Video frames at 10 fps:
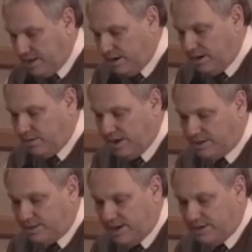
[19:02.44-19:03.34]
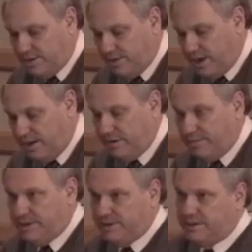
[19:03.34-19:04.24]
On the restaurants, you want to have your
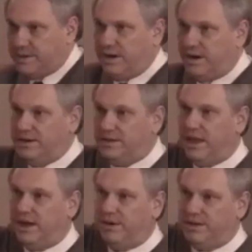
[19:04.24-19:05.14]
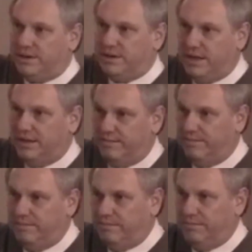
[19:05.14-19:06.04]
business cards. A lot of restaurants have
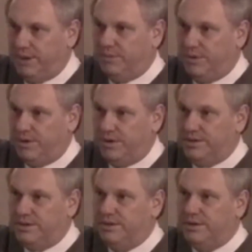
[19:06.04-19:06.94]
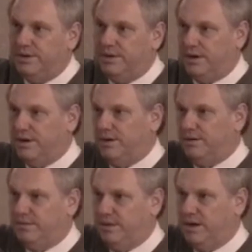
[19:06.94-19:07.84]
billboards, or
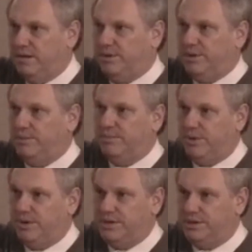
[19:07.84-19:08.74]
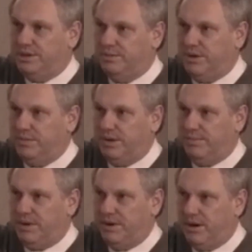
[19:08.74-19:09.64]
little bulletin boards that you can put them
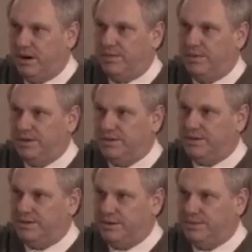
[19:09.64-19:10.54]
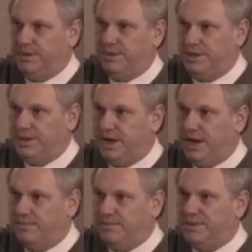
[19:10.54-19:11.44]
up on, hardware stores, beauty
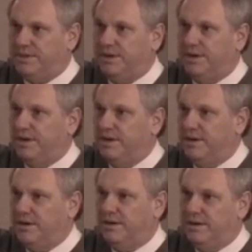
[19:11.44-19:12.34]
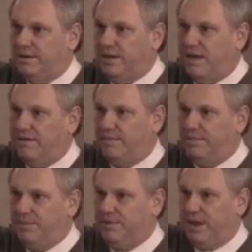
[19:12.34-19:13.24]
shops. I've got
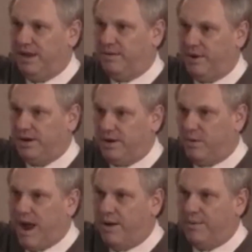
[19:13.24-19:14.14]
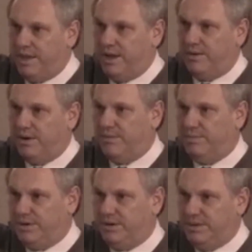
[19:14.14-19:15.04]
people that have a regular route where they go around
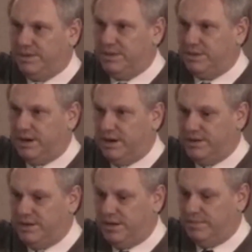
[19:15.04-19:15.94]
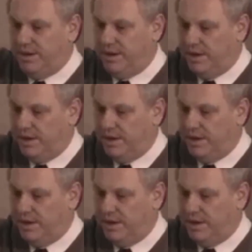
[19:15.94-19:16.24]
and put their business cards up.